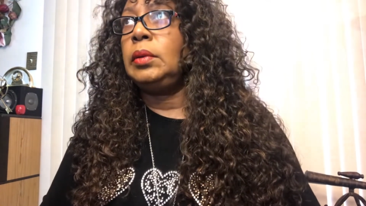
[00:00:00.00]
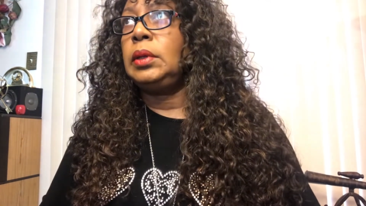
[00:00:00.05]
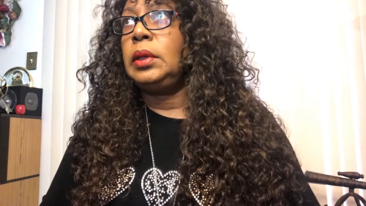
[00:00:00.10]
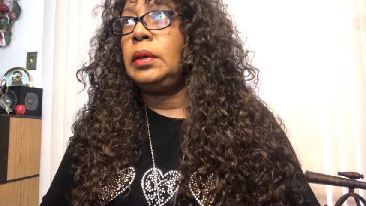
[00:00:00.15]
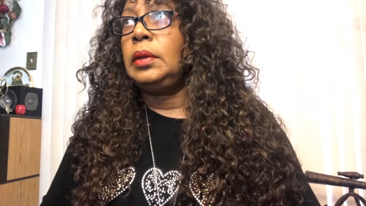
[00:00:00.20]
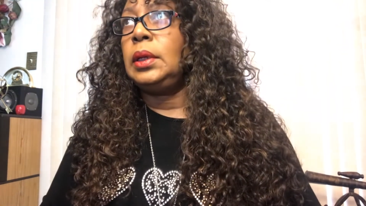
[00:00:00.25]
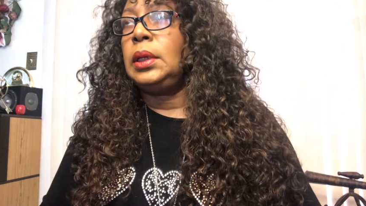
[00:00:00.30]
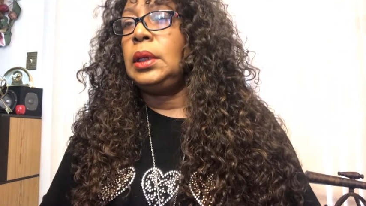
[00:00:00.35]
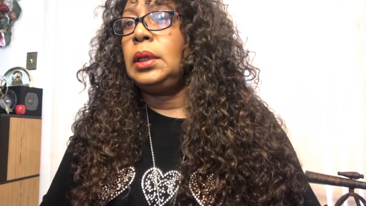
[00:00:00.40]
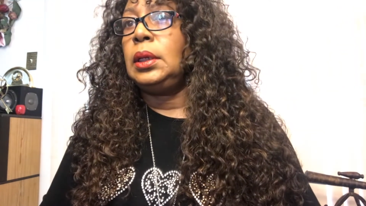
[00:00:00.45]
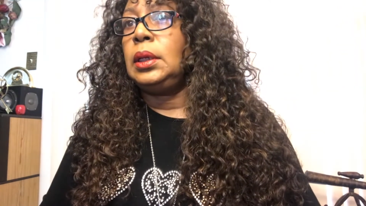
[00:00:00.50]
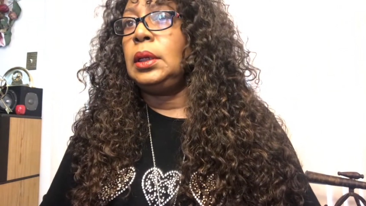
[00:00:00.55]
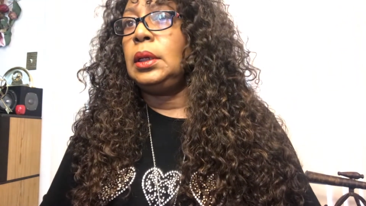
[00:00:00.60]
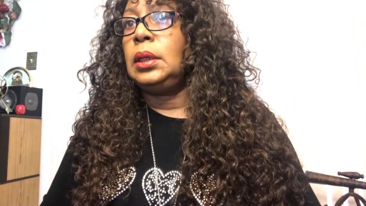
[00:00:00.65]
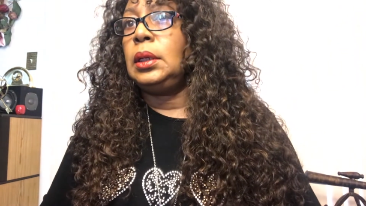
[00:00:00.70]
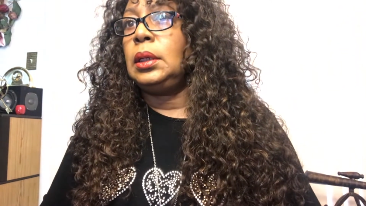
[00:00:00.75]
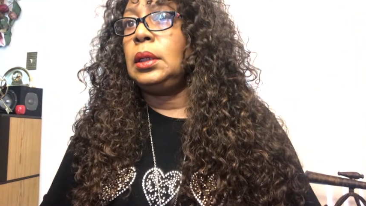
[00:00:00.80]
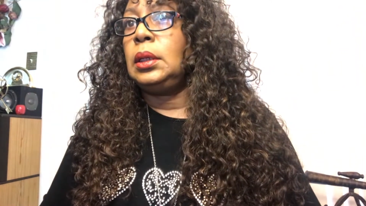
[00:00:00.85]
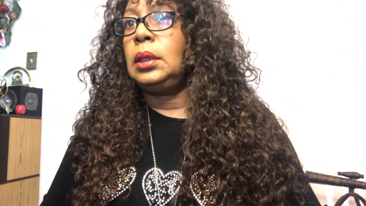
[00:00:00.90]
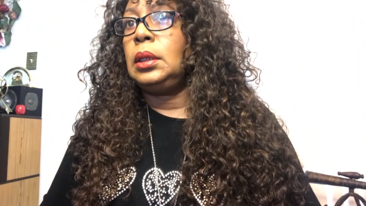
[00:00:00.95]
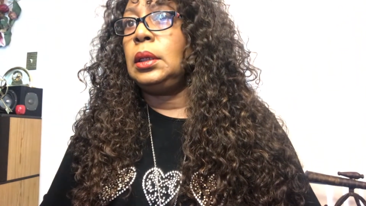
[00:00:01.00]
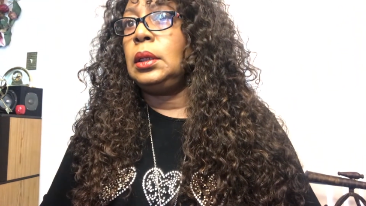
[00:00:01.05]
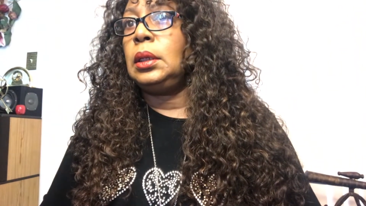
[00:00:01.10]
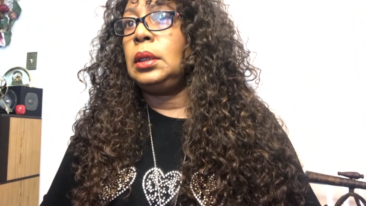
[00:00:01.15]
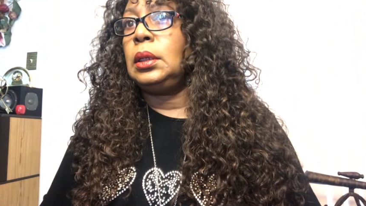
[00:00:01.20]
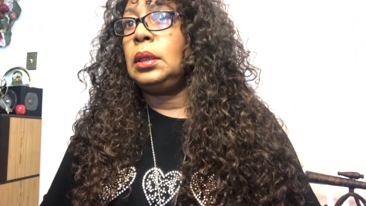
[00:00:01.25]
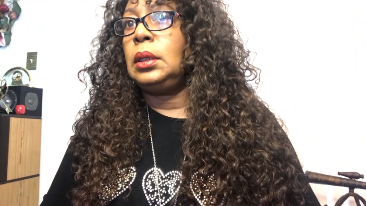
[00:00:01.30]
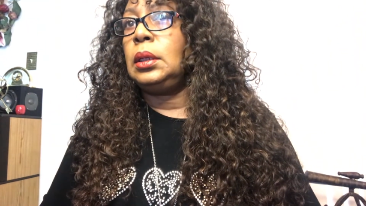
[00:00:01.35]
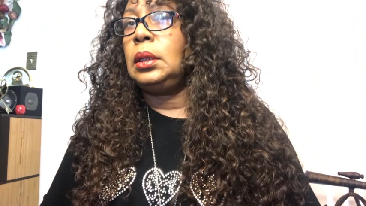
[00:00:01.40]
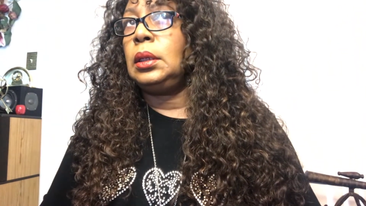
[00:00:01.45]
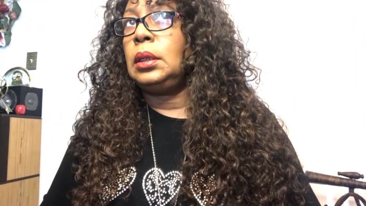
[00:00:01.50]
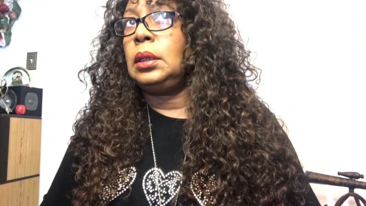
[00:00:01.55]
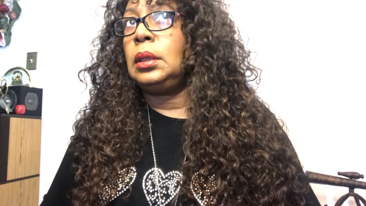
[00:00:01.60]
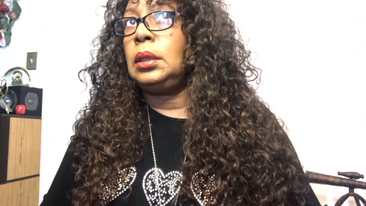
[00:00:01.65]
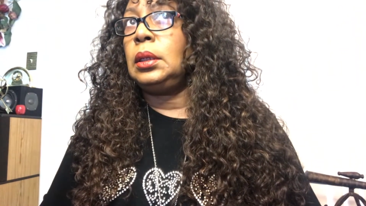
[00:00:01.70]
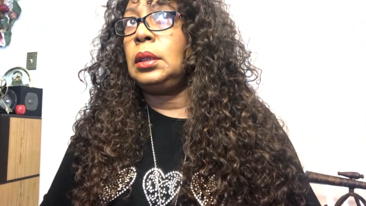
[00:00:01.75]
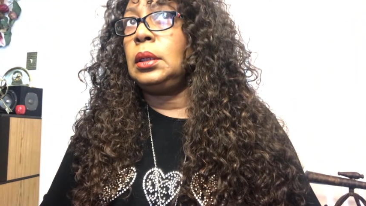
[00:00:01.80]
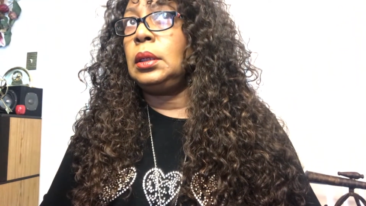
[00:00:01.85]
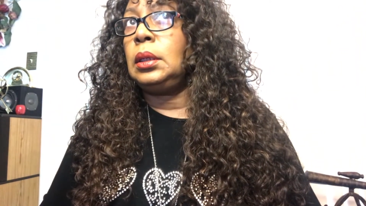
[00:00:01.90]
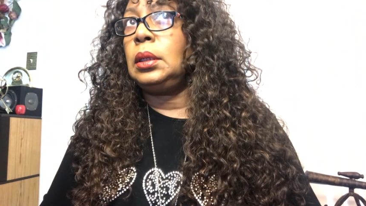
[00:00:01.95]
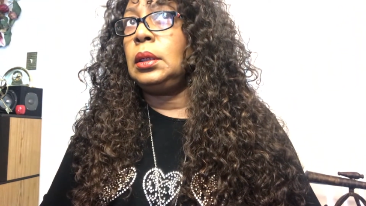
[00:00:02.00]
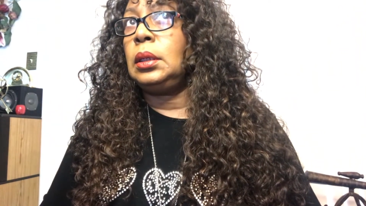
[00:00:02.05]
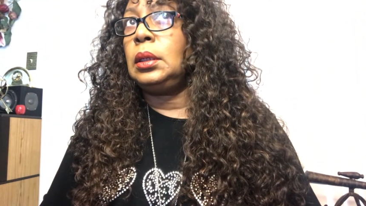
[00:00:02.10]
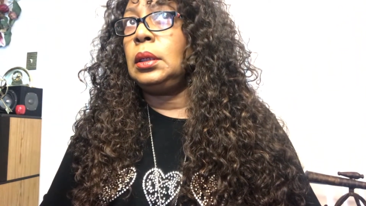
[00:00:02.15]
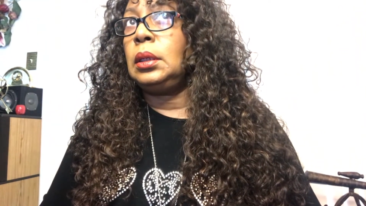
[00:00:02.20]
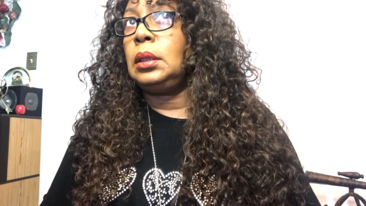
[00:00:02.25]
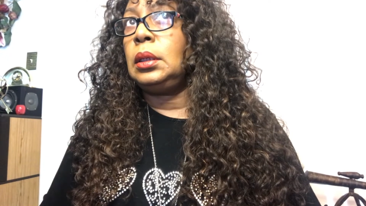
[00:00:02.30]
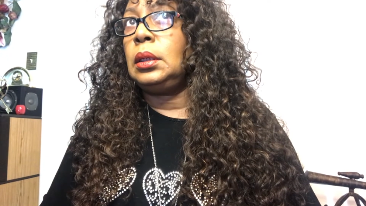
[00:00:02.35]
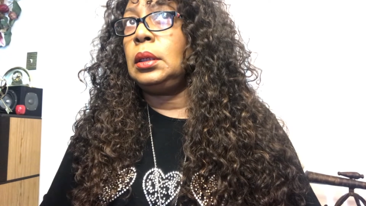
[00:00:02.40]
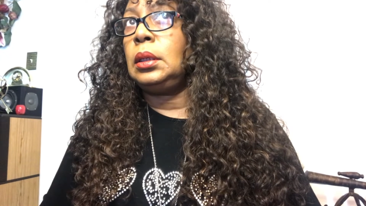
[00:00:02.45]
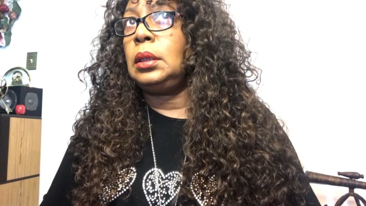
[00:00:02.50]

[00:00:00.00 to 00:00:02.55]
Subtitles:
(no one is talking)